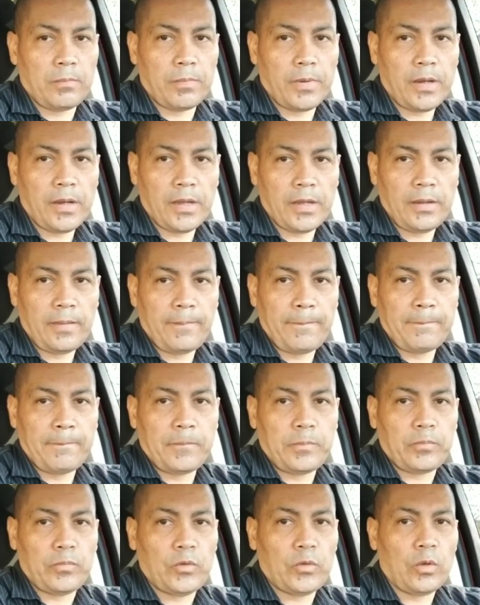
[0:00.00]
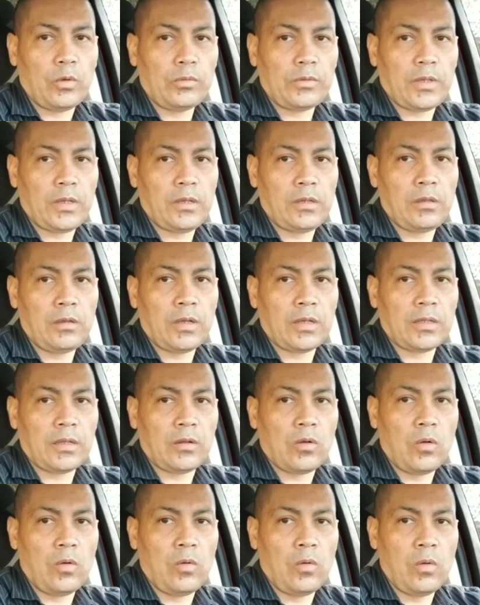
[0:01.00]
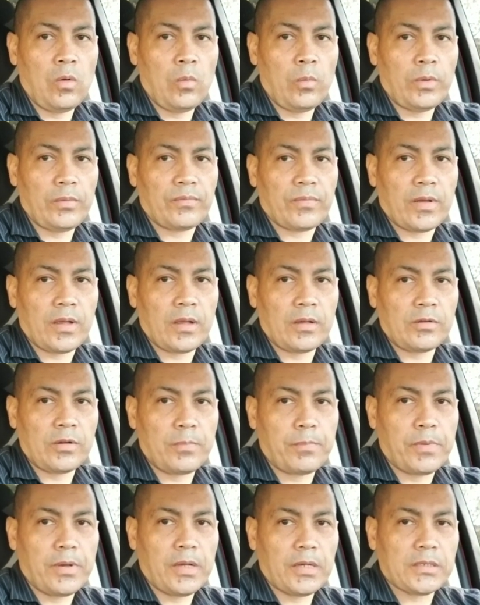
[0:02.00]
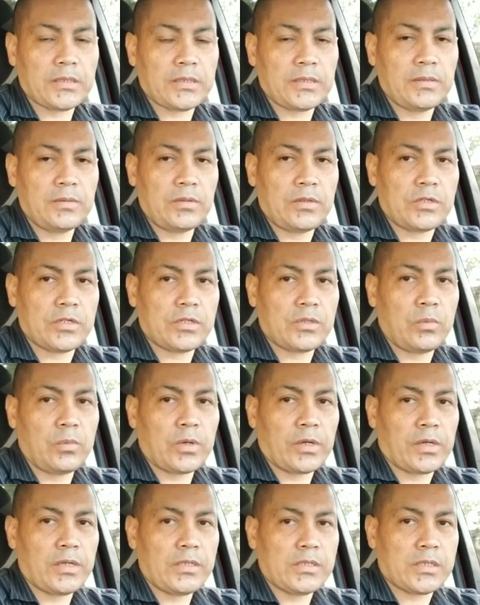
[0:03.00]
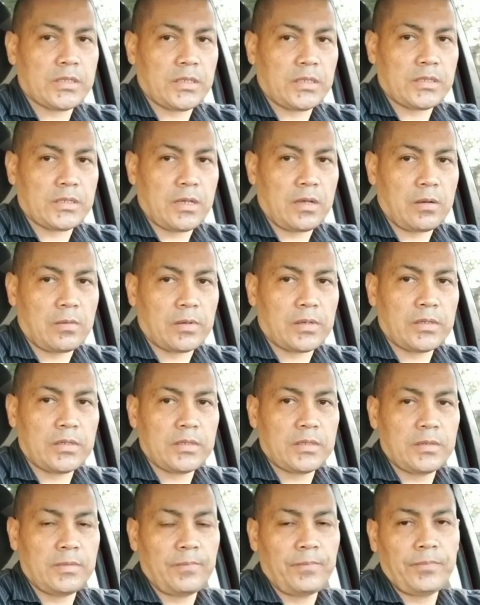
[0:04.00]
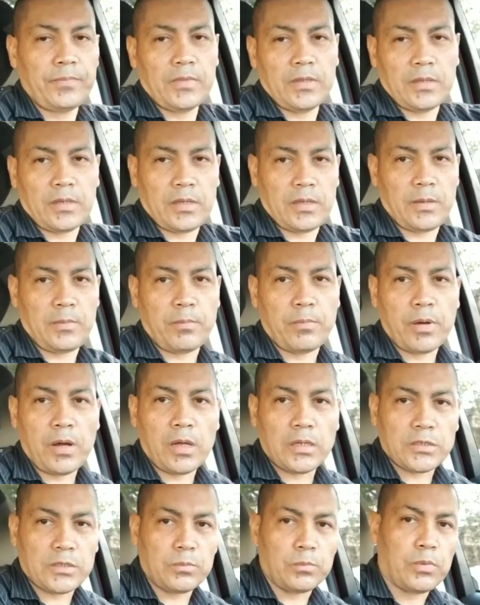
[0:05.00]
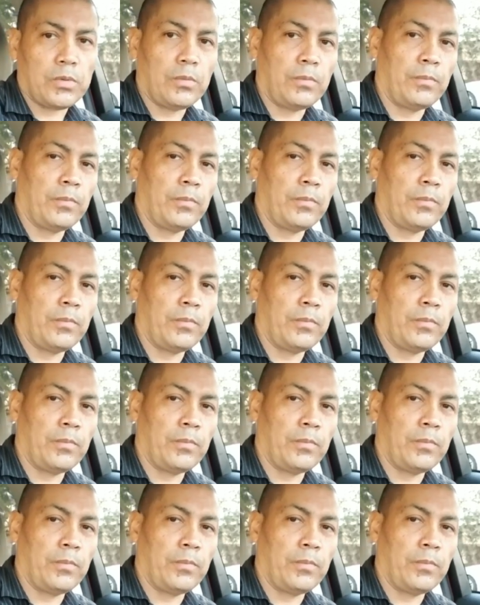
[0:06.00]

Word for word: But don't think you're going to go home with 500 bucks just working six hours. Impossible.